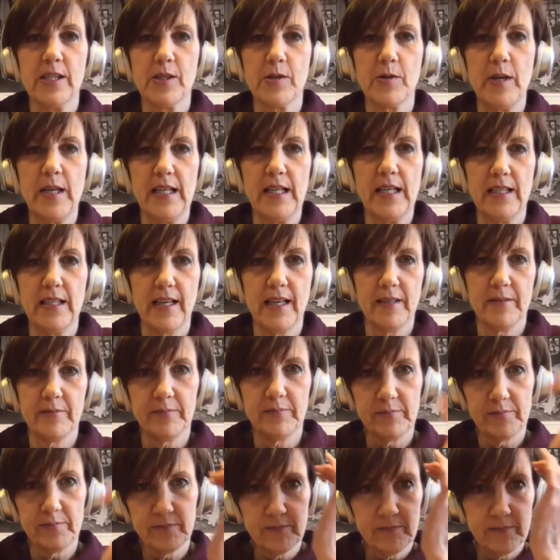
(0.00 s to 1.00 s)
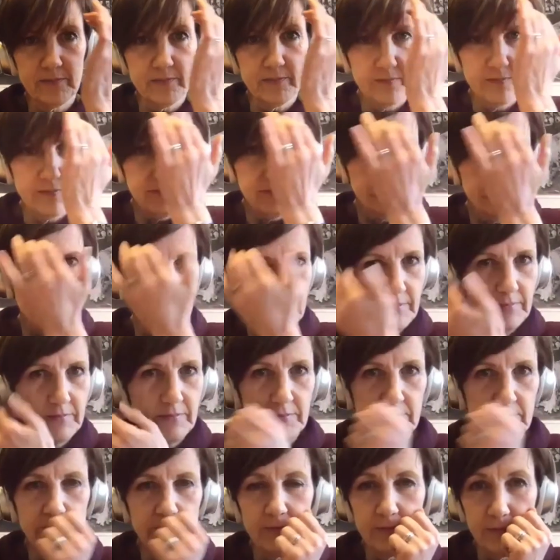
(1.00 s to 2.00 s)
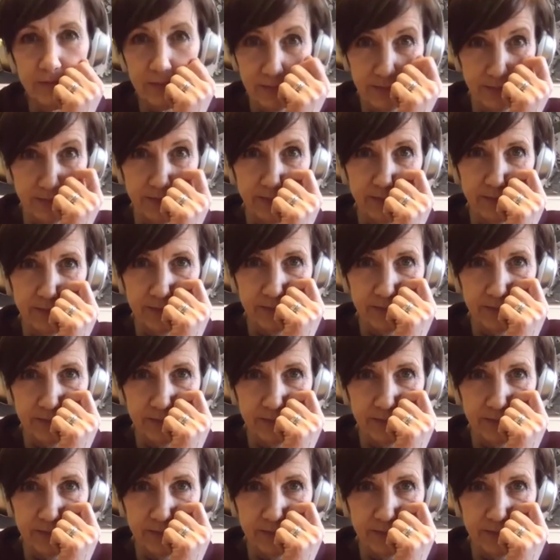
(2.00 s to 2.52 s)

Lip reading: everyone, while I try and get this.